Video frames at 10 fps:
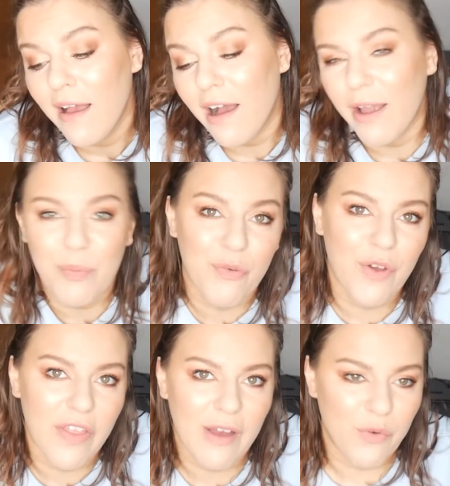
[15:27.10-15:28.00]
I
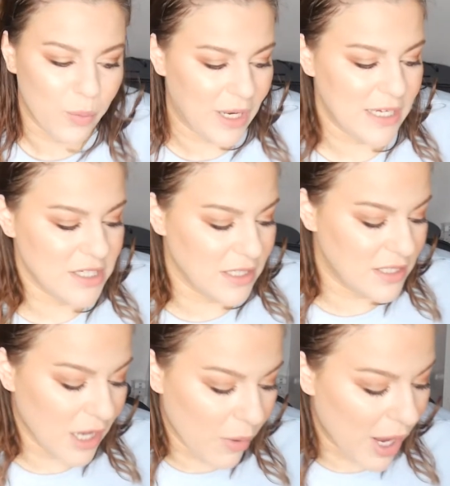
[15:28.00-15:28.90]
prefer that formulation.
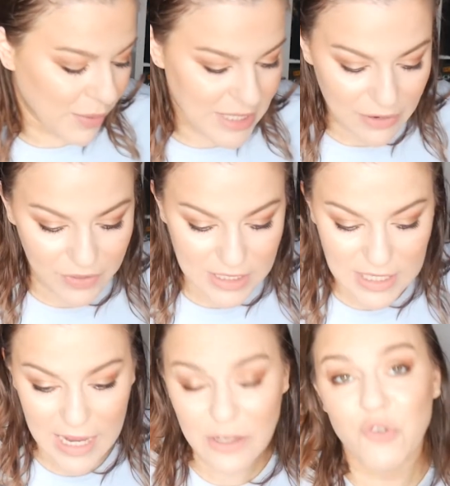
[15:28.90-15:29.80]
So I would definitely
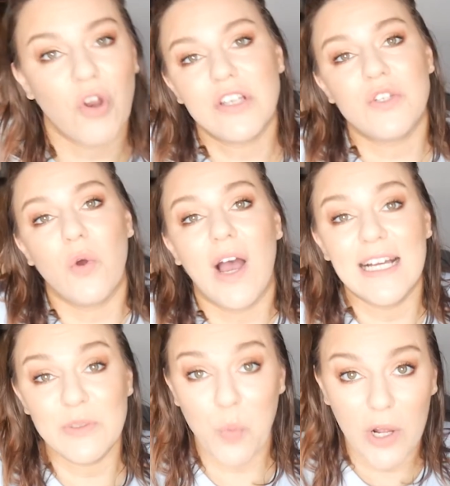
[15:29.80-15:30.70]
say the drugstore
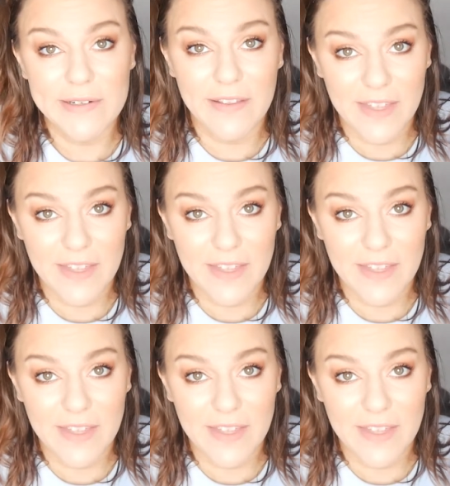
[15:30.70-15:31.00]
has won